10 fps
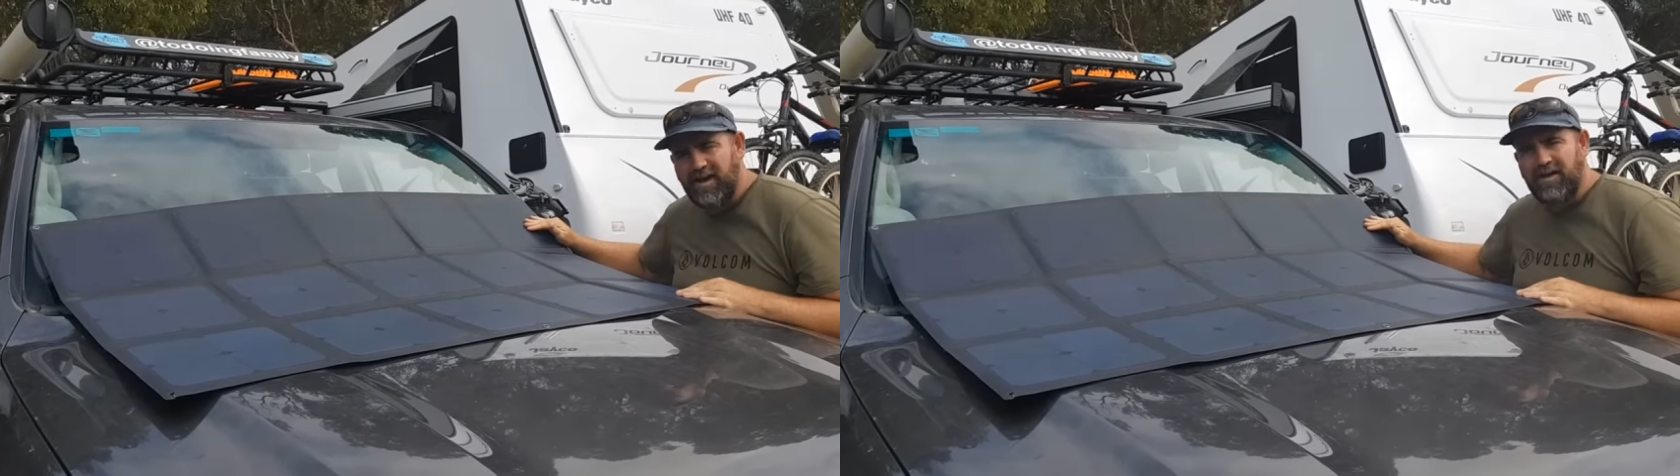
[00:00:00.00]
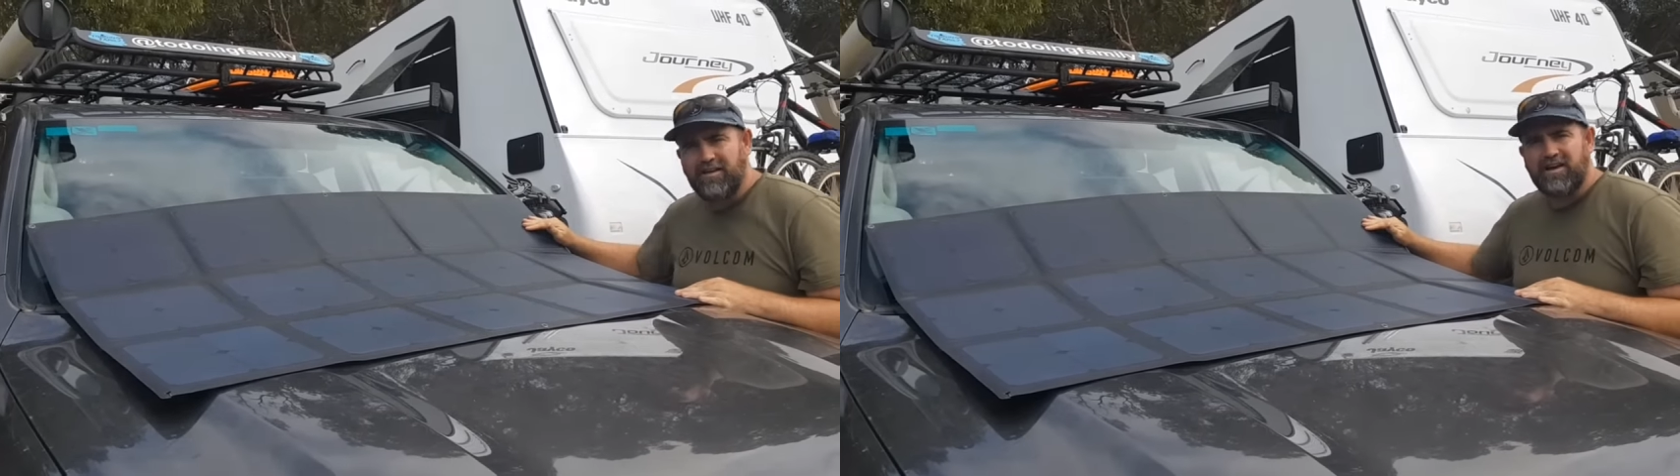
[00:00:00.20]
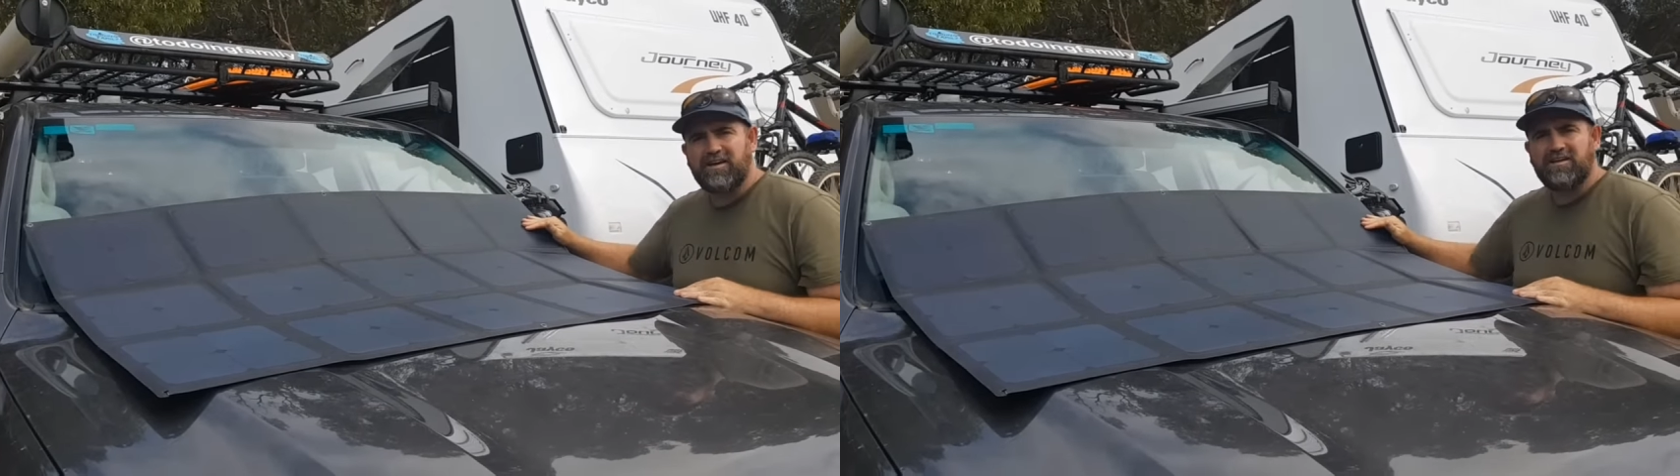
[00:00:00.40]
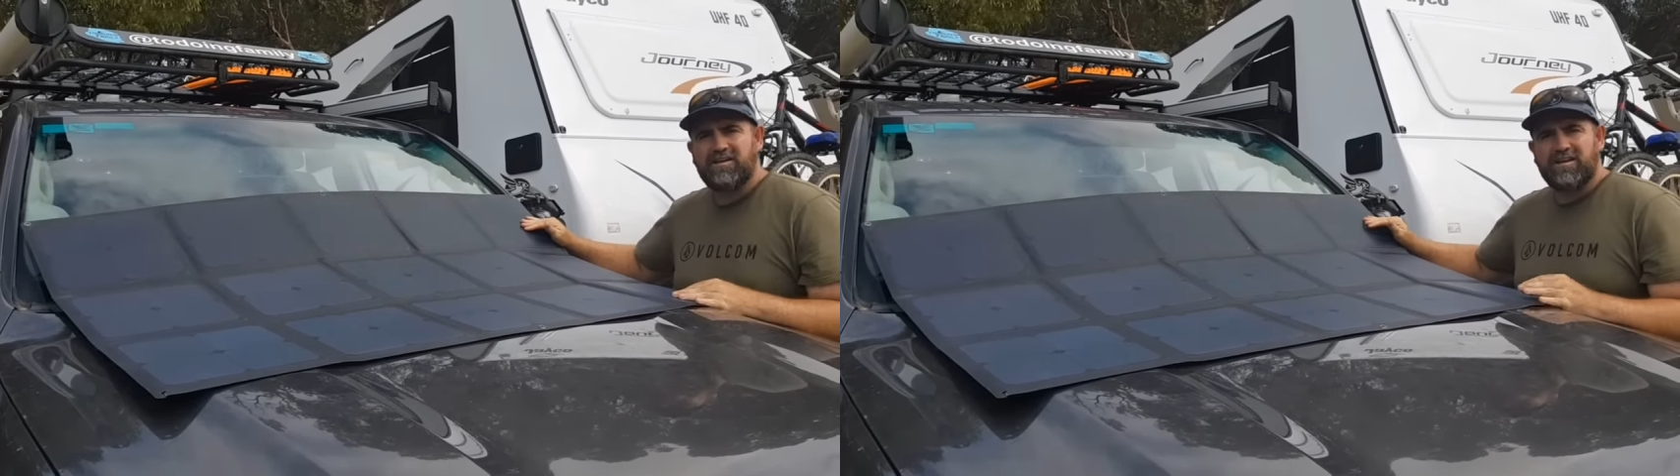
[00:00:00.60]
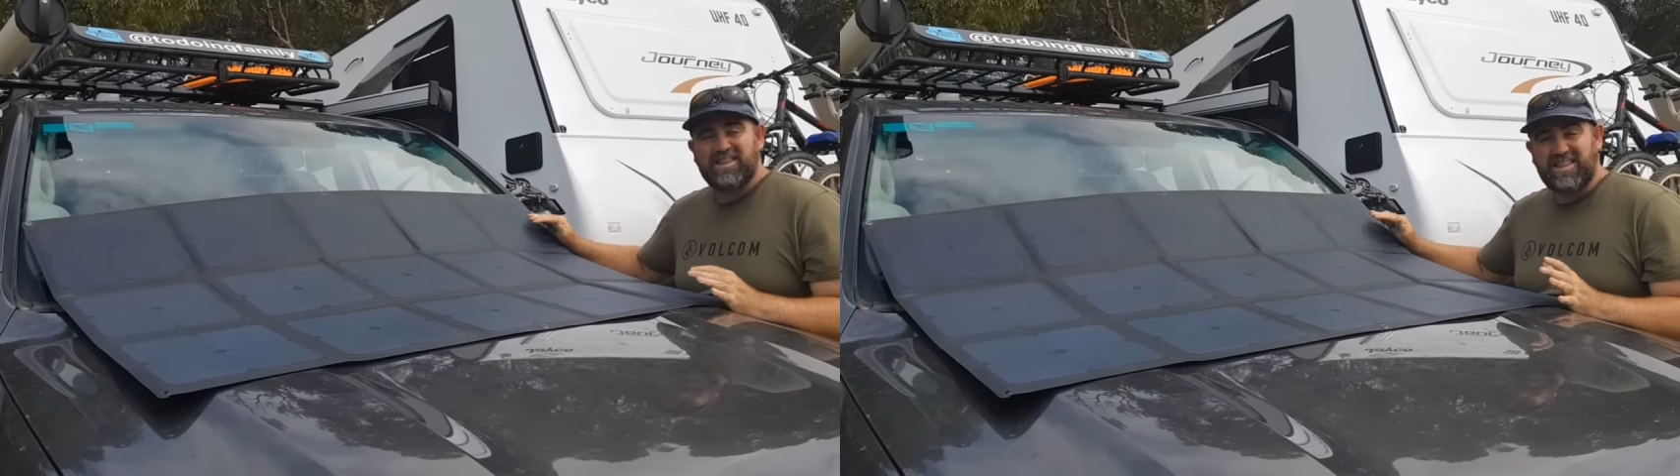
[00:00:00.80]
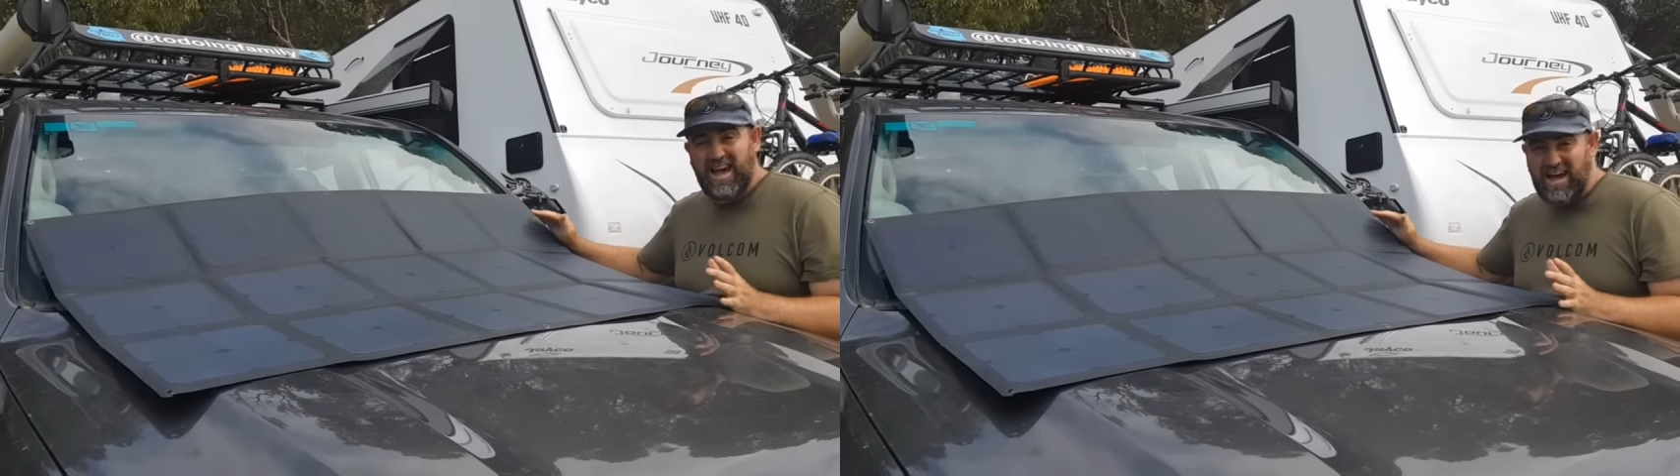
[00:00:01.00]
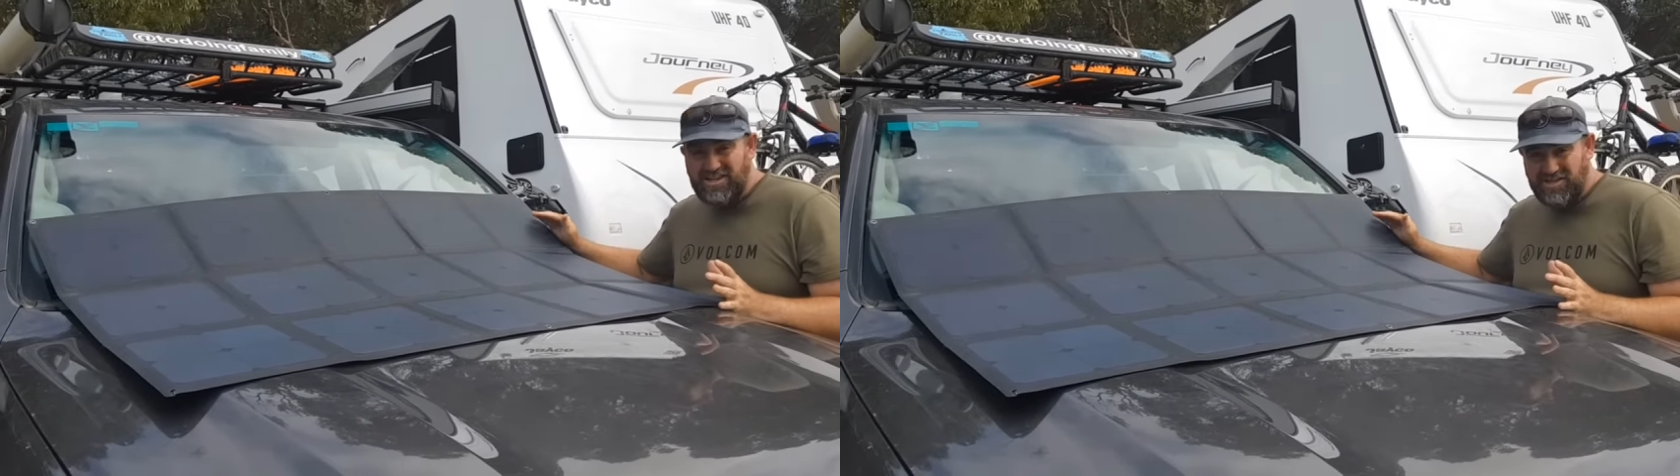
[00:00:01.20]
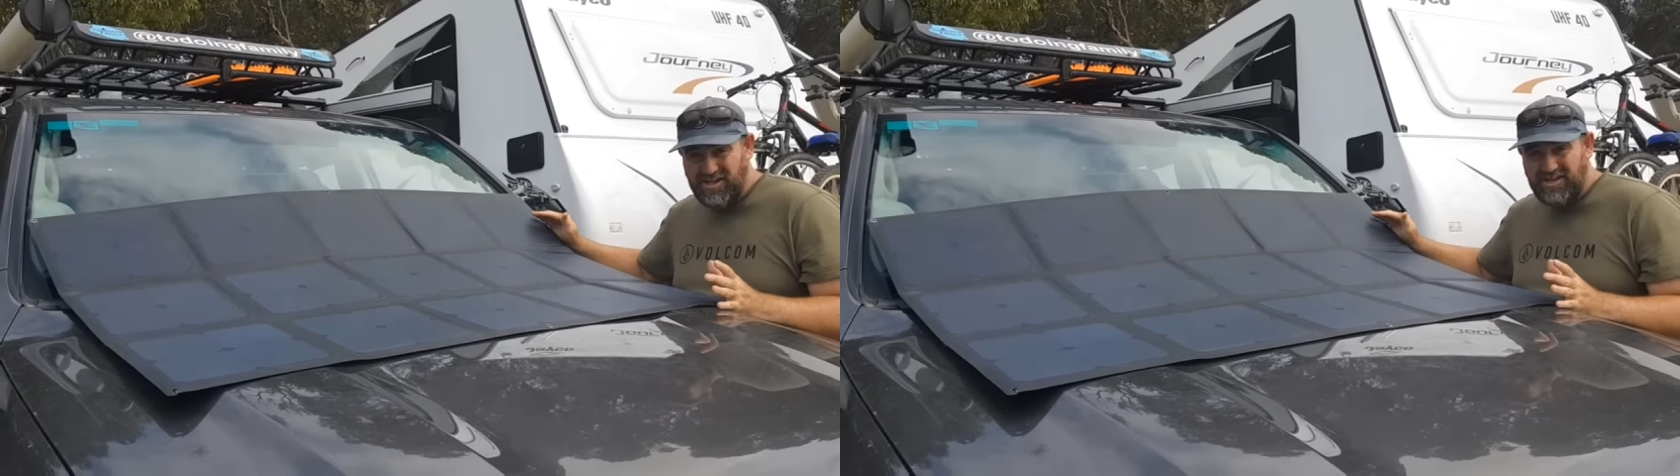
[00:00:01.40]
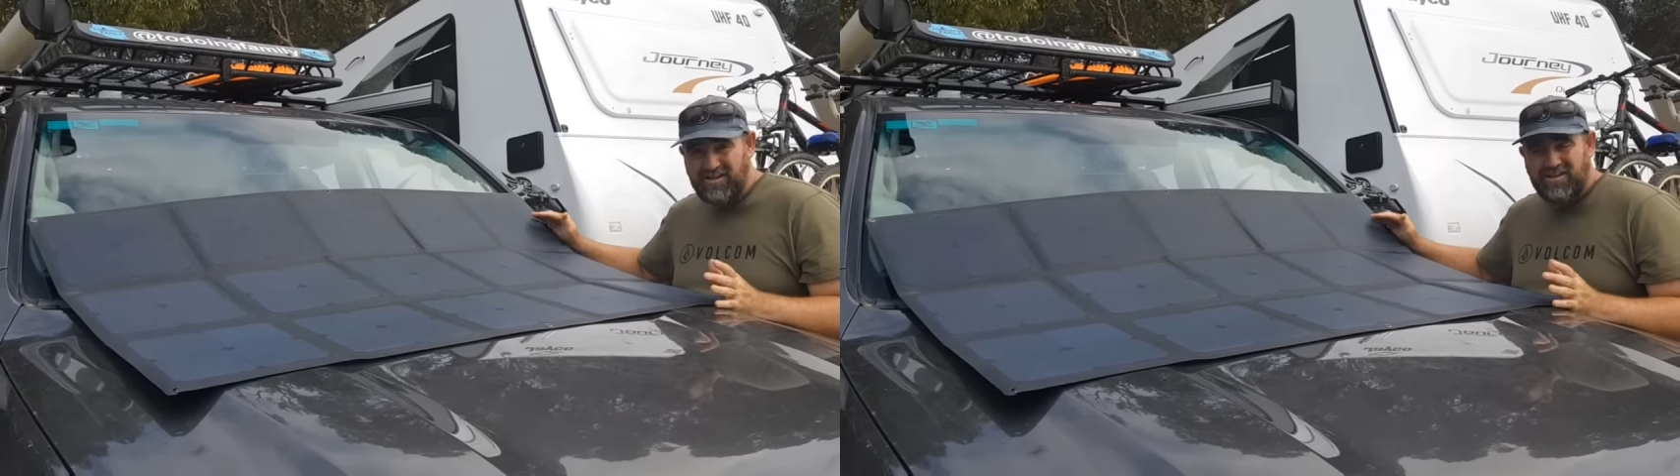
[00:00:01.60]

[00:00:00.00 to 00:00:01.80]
other larger